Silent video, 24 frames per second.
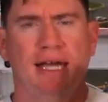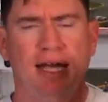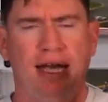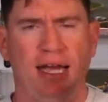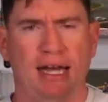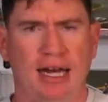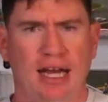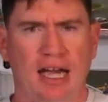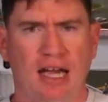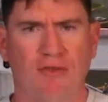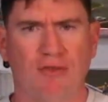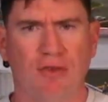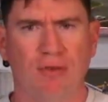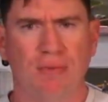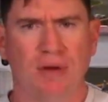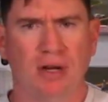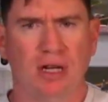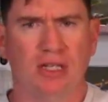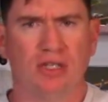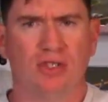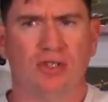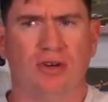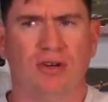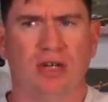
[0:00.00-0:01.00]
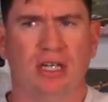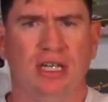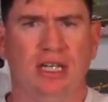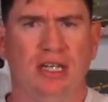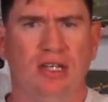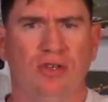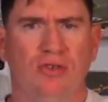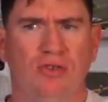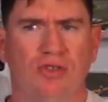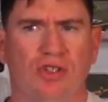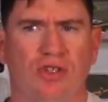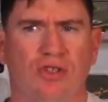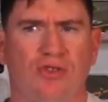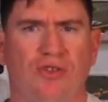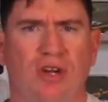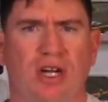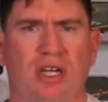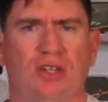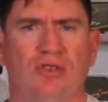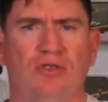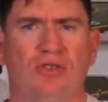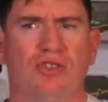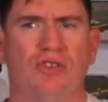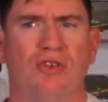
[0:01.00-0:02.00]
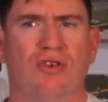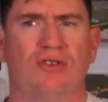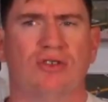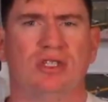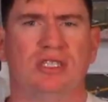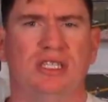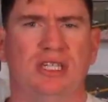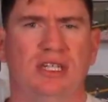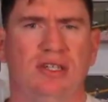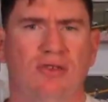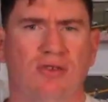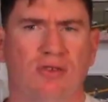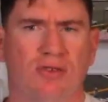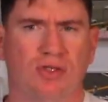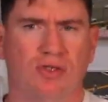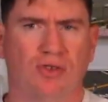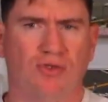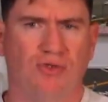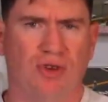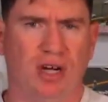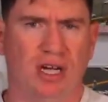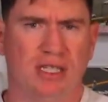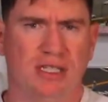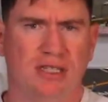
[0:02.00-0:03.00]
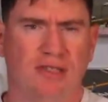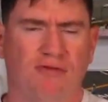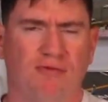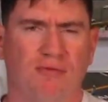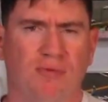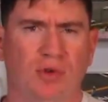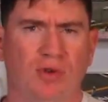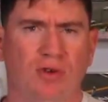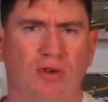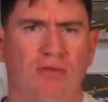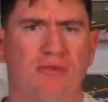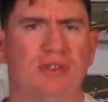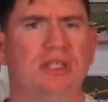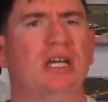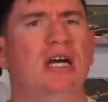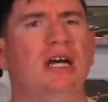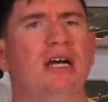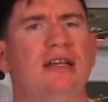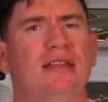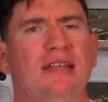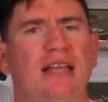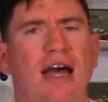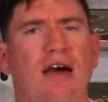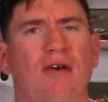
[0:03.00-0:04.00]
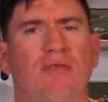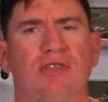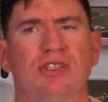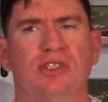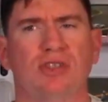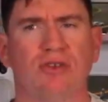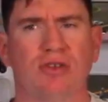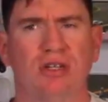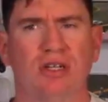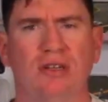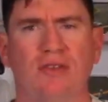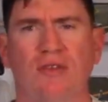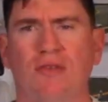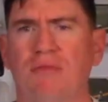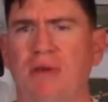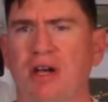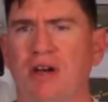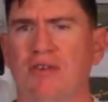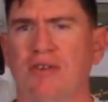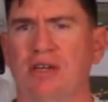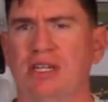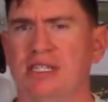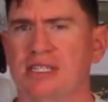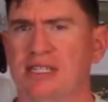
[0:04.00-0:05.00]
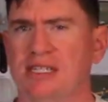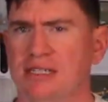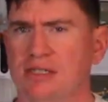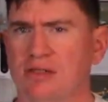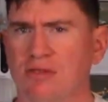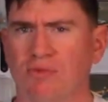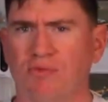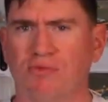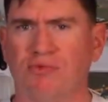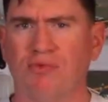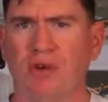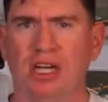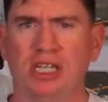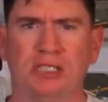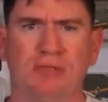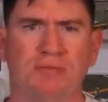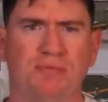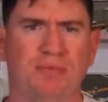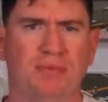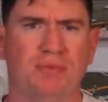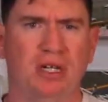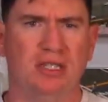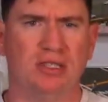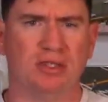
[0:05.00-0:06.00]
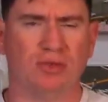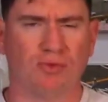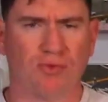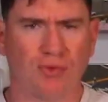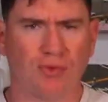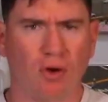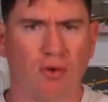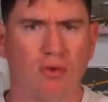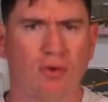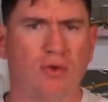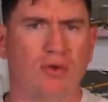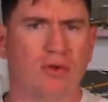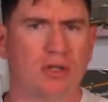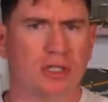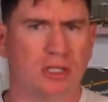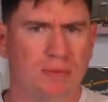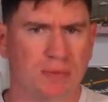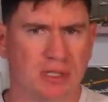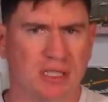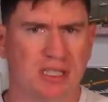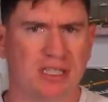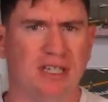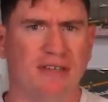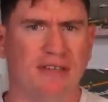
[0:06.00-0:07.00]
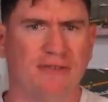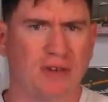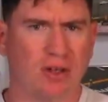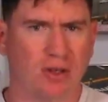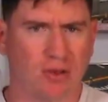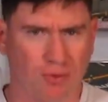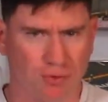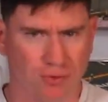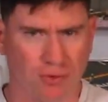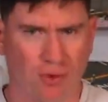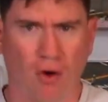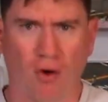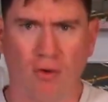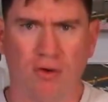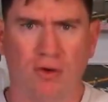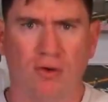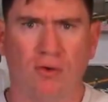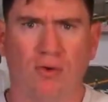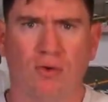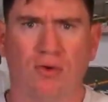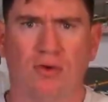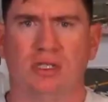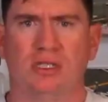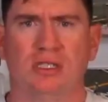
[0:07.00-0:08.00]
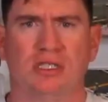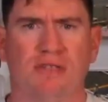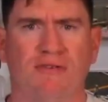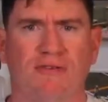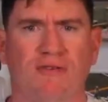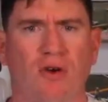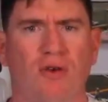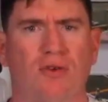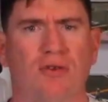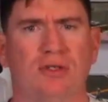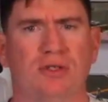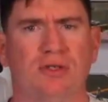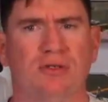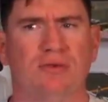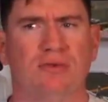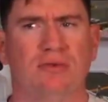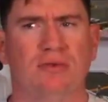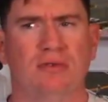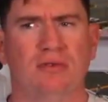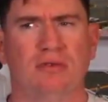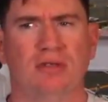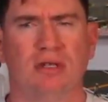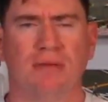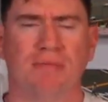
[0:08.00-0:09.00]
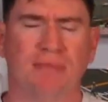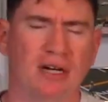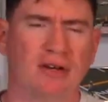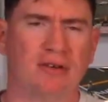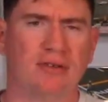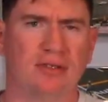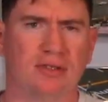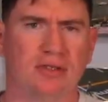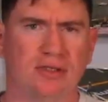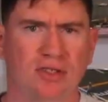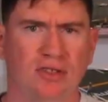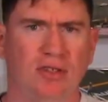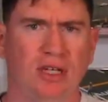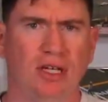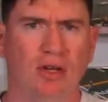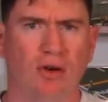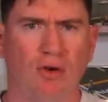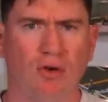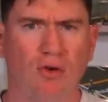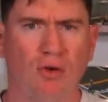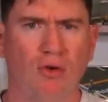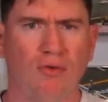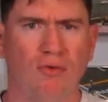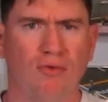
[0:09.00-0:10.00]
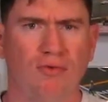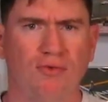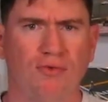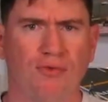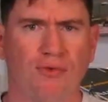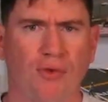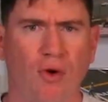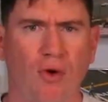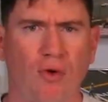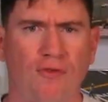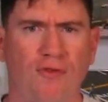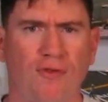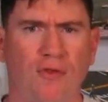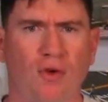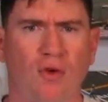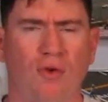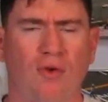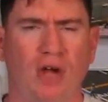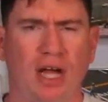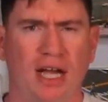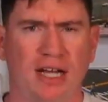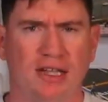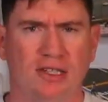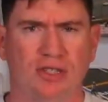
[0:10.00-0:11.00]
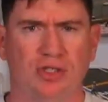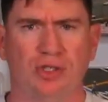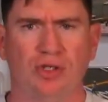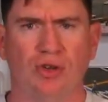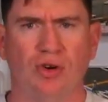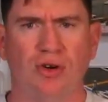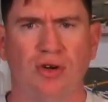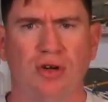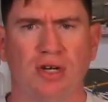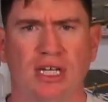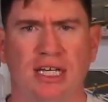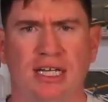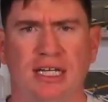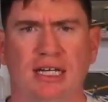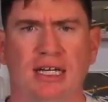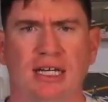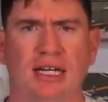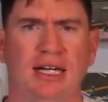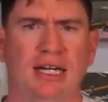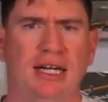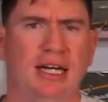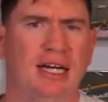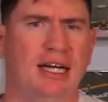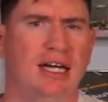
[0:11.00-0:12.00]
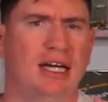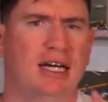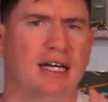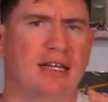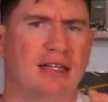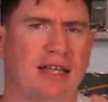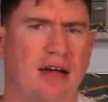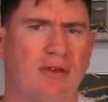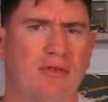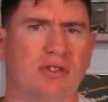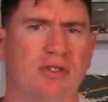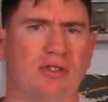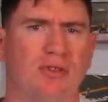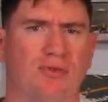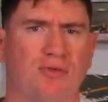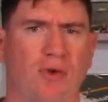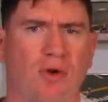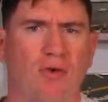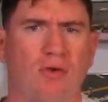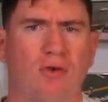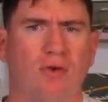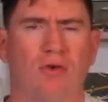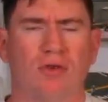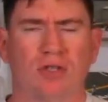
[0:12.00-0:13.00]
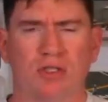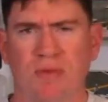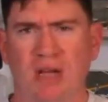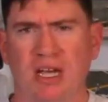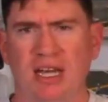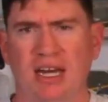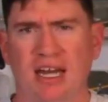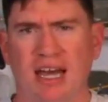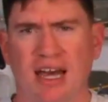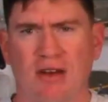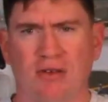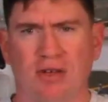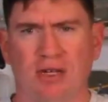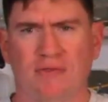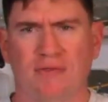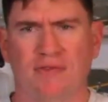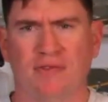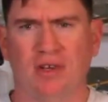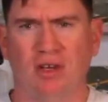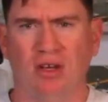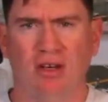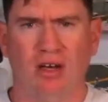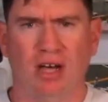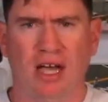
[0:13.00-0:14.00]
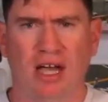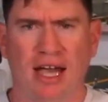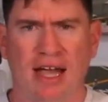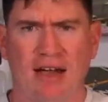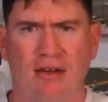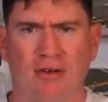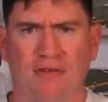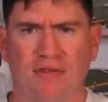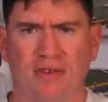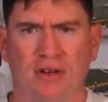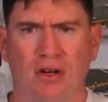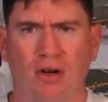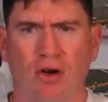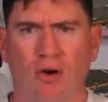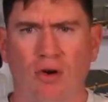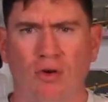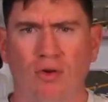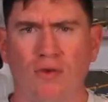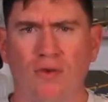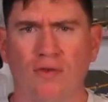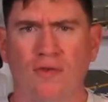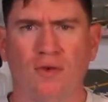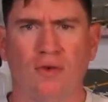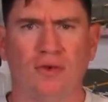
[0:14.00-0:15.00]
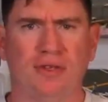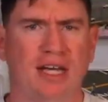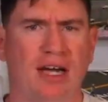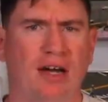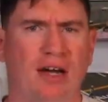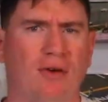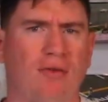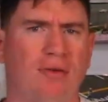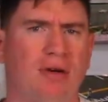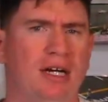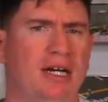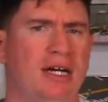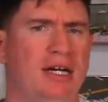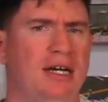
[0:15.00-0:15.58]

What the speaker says: and everybody started getting used to the track, you started seeing those aggressive moves. Now, Circuit of the Americas is a road course specific road course as far as compared to the old Roval at Charlotte. That was a road course made out of an oval. Now,